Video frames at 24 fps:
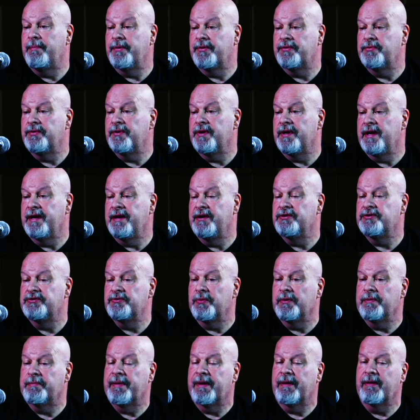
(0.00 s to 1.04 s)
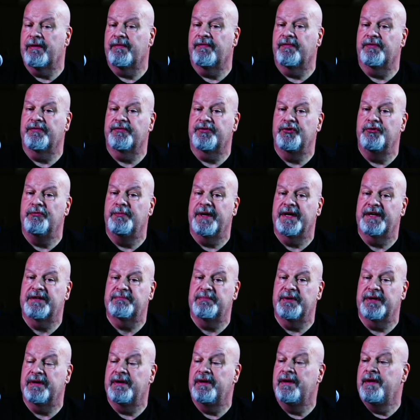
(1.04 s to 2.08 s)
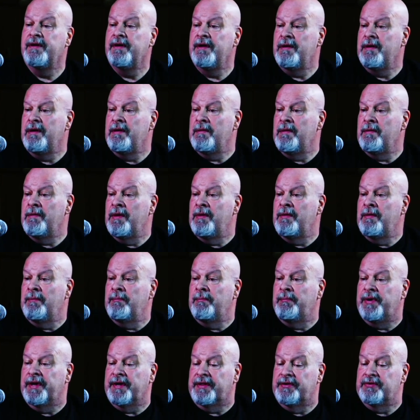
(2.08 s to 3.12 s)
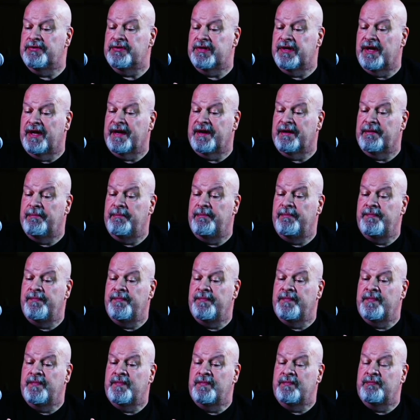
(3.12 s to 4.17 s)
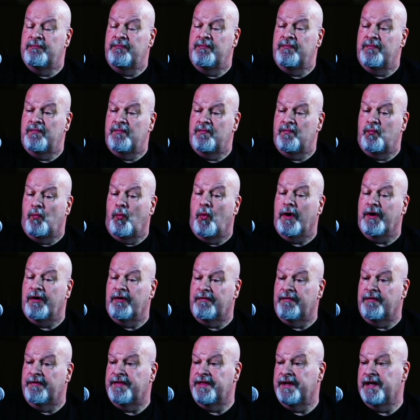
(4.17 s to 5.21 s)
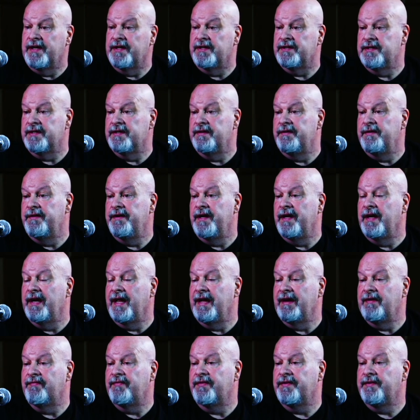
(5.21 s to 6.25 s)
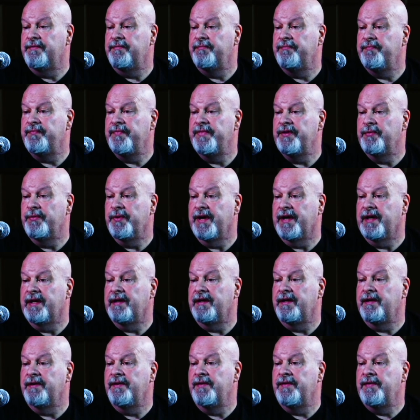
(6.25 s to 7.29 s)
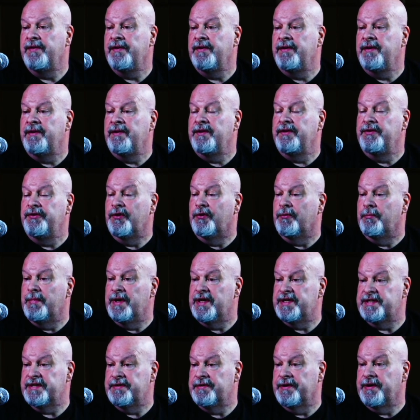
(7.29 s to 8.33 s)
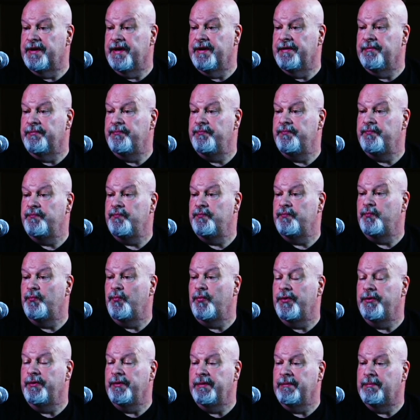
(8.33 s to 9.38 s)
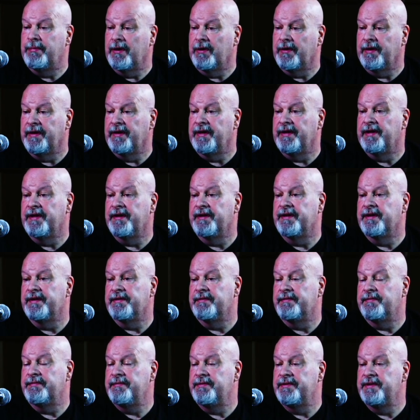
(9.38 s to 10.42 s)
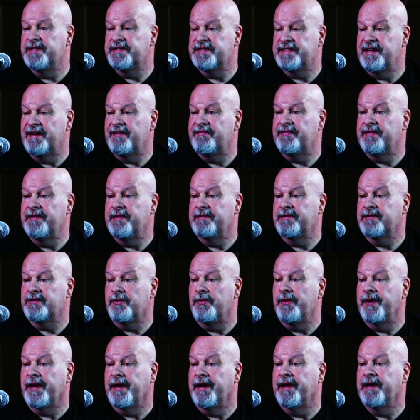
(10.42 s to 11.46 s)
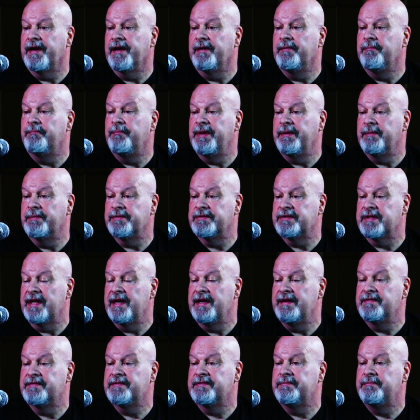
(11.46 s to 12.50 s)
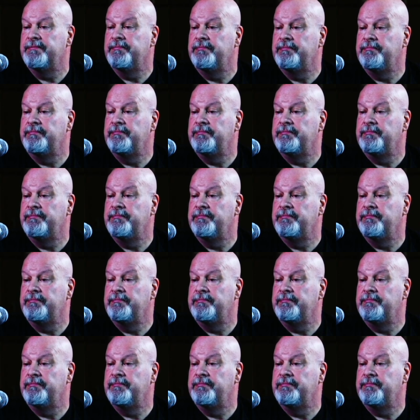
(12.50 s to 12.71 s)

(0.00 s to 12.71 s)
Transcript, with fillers: opportunity. I use the word powerful too much, but there's a lot of wonderful things in life that we don't miss out on when we plug into the stuff that's going on in people's lives.